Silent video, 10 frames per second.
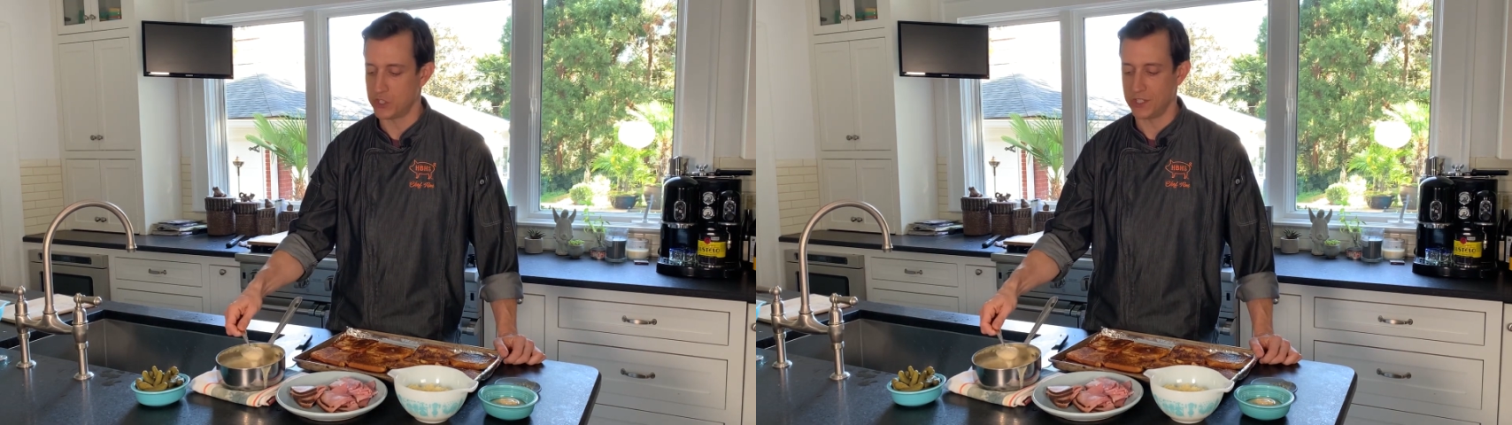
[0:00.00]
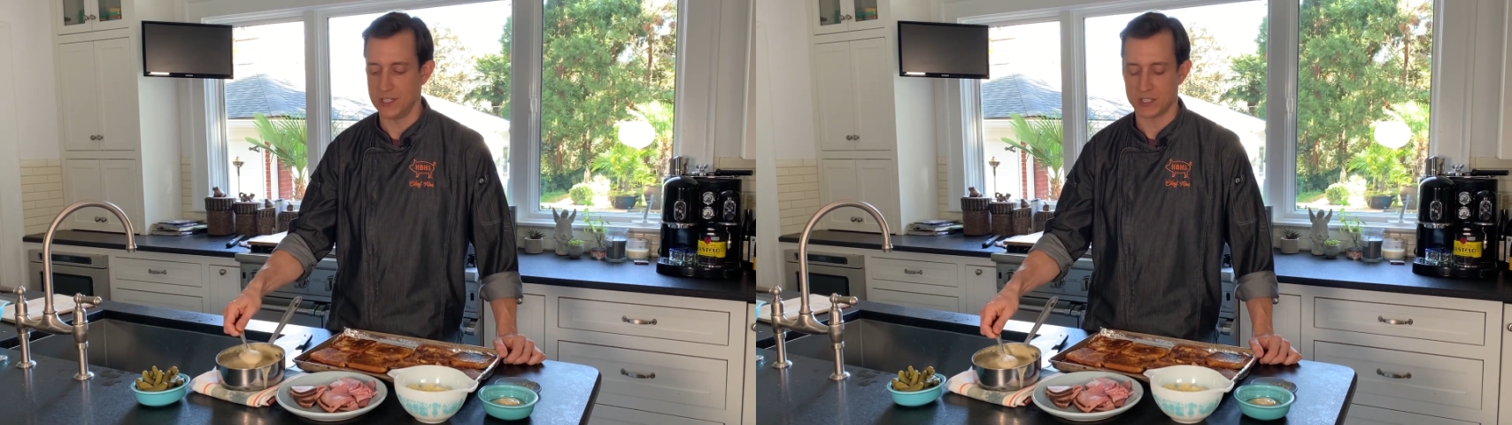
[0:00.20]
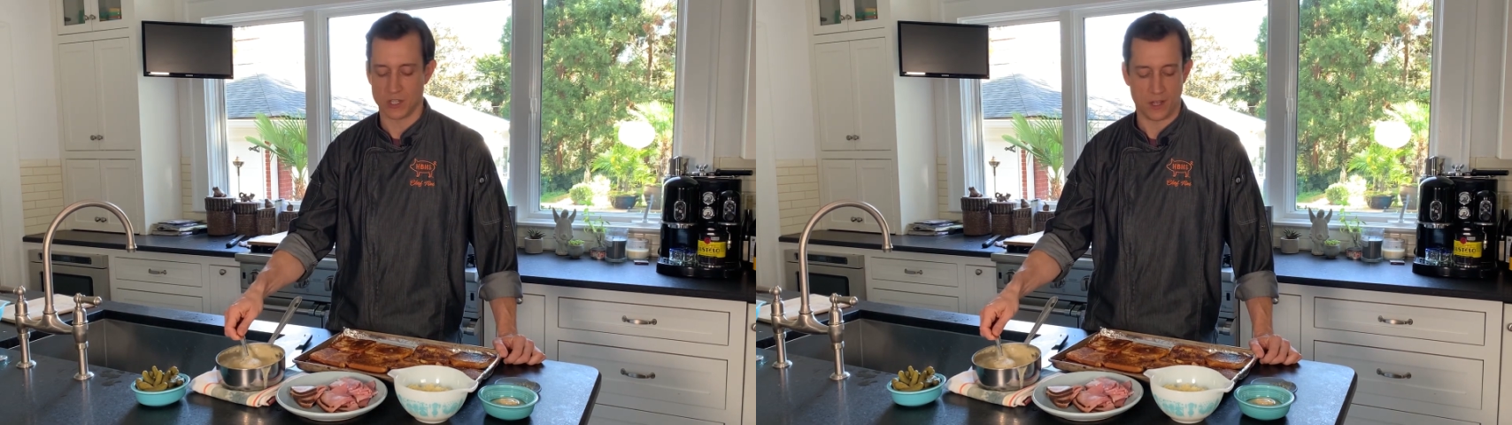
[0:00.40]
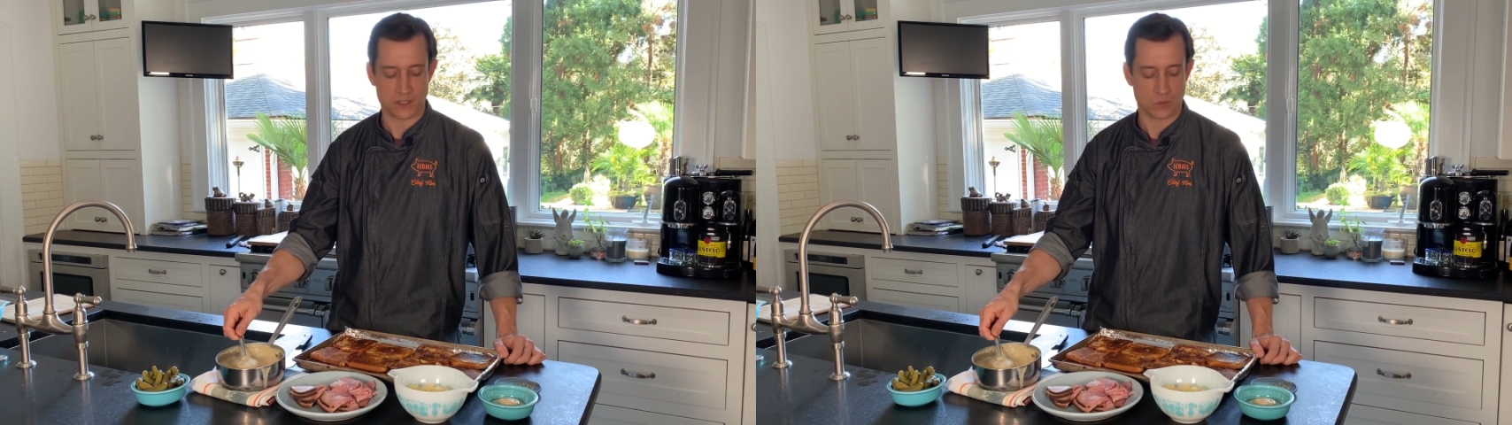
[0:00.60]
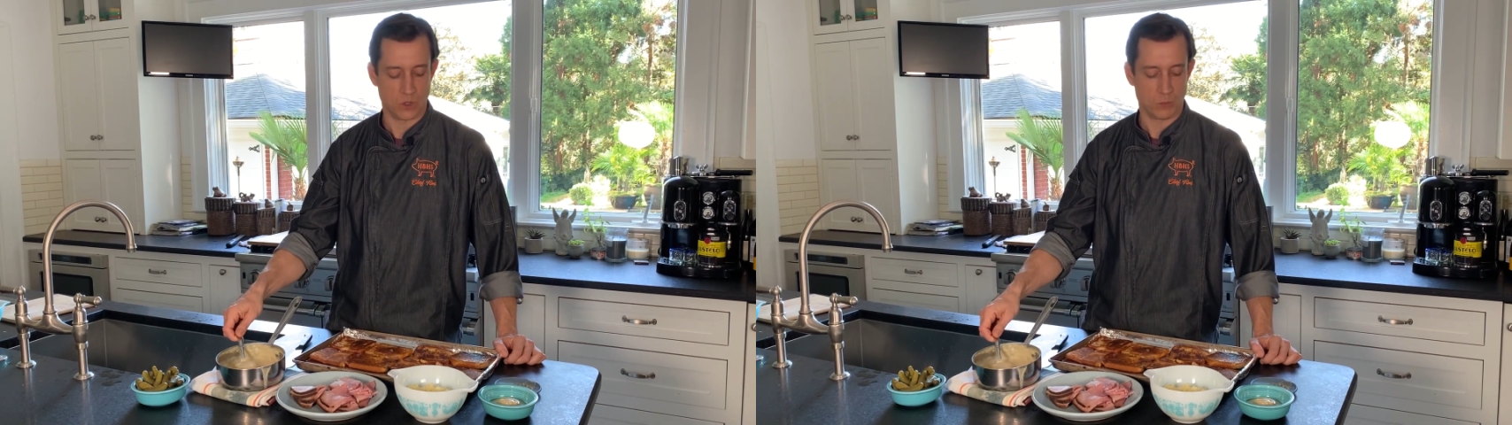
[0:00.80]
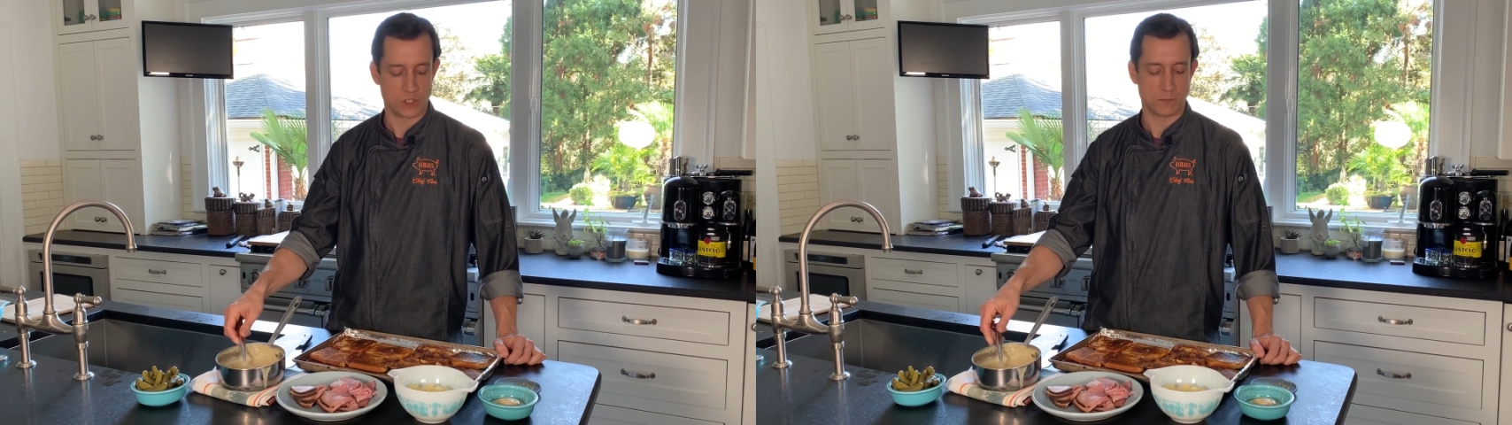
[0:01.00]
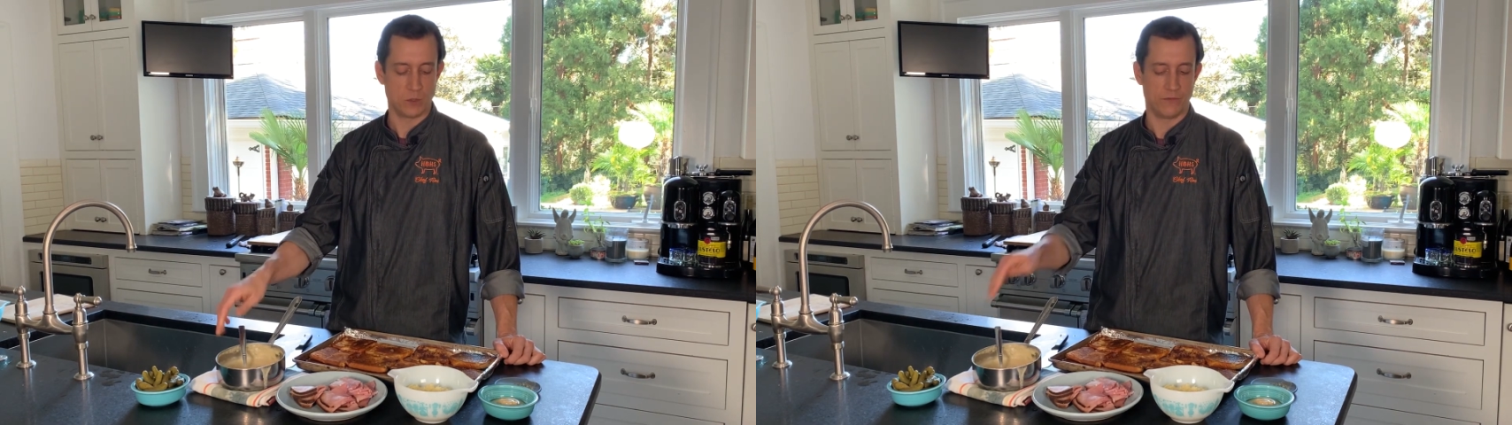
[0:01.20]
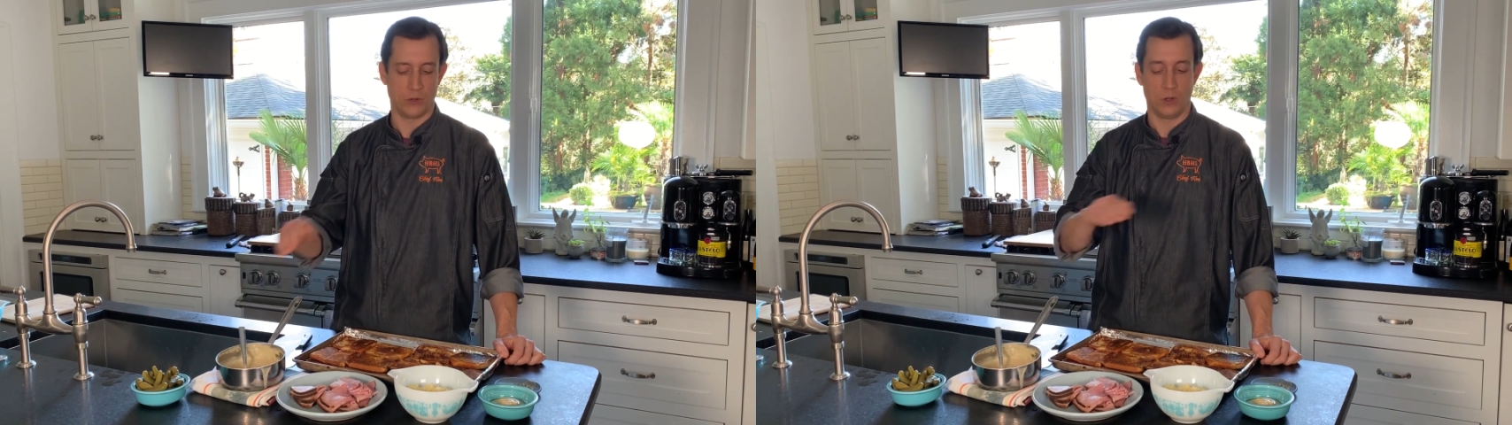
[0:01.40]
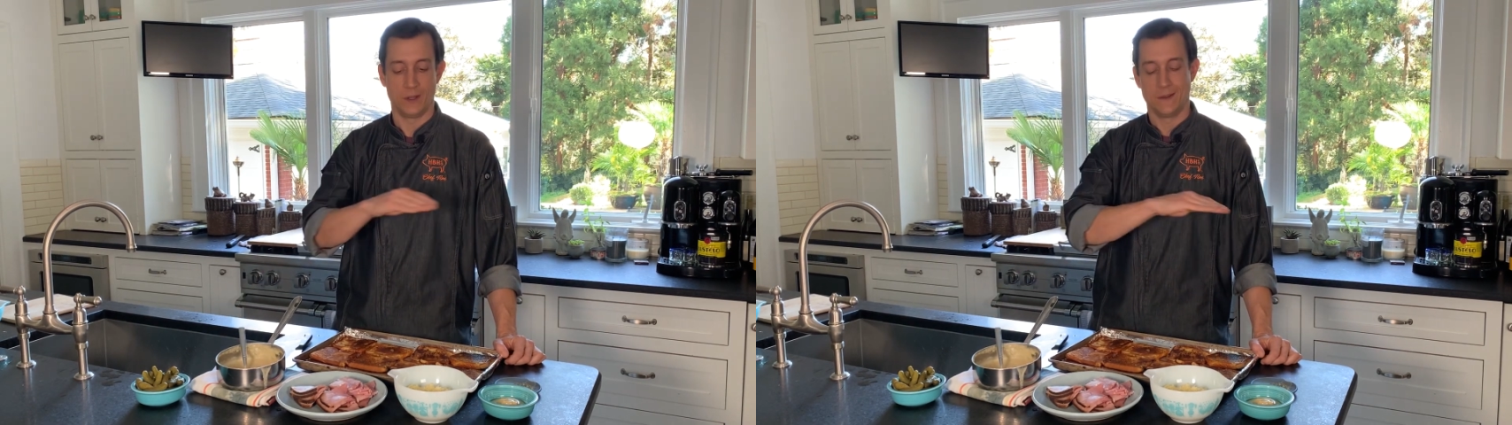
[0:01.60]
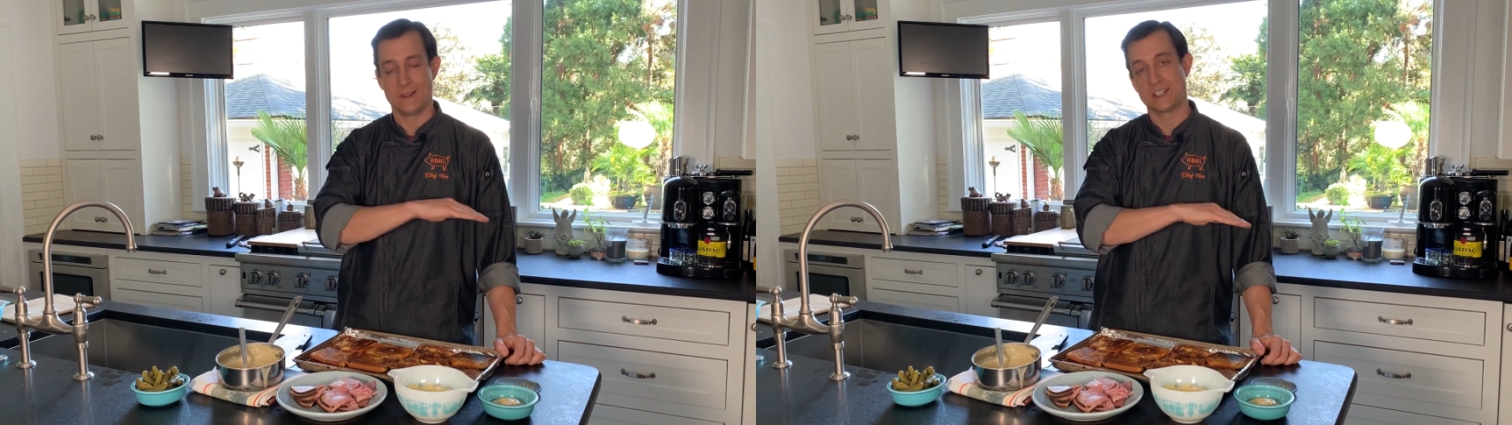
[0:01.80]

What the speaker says: cheese sauce, one more spoonful,